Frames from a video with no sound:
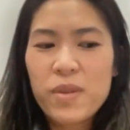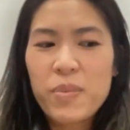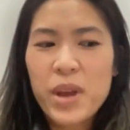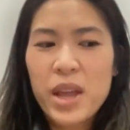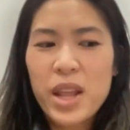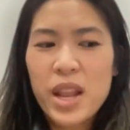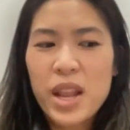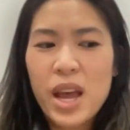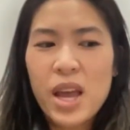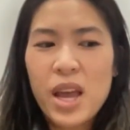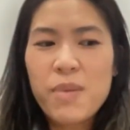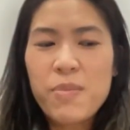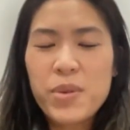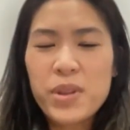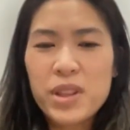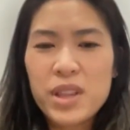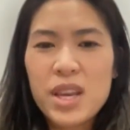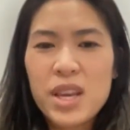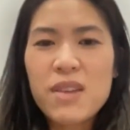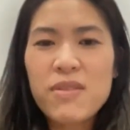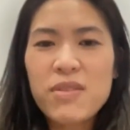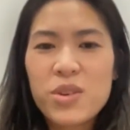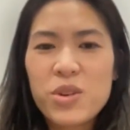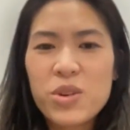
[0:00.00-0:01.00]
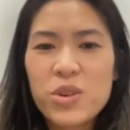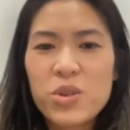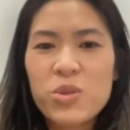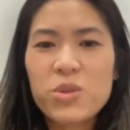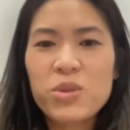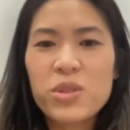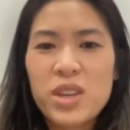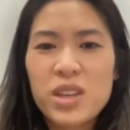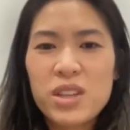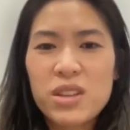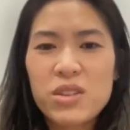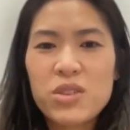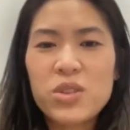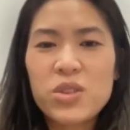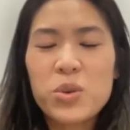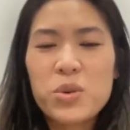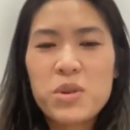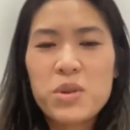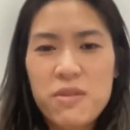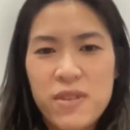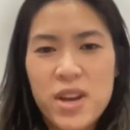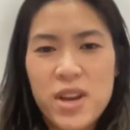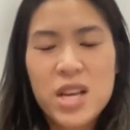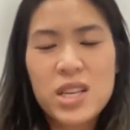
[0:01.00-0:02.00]
But I believe there's only the two
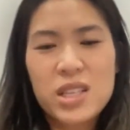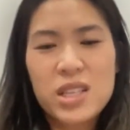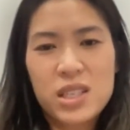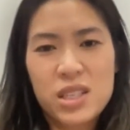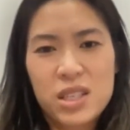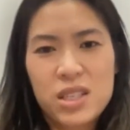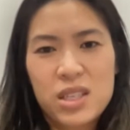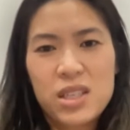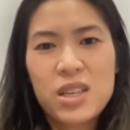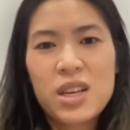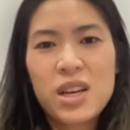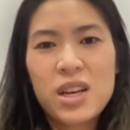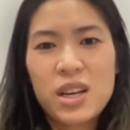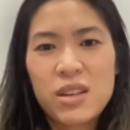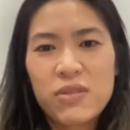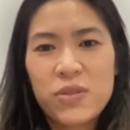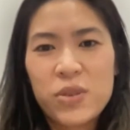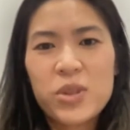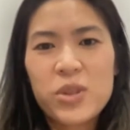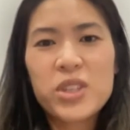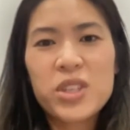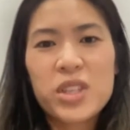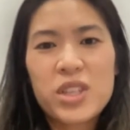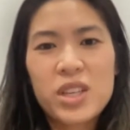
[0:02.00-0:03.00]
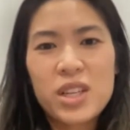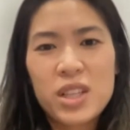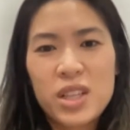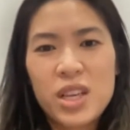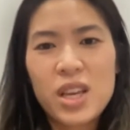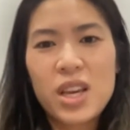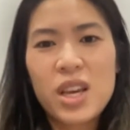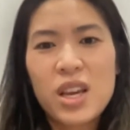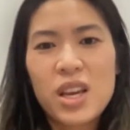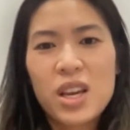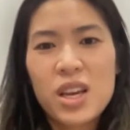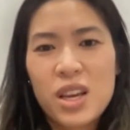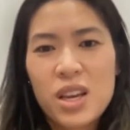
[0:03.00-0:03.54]
of us, unfortunately.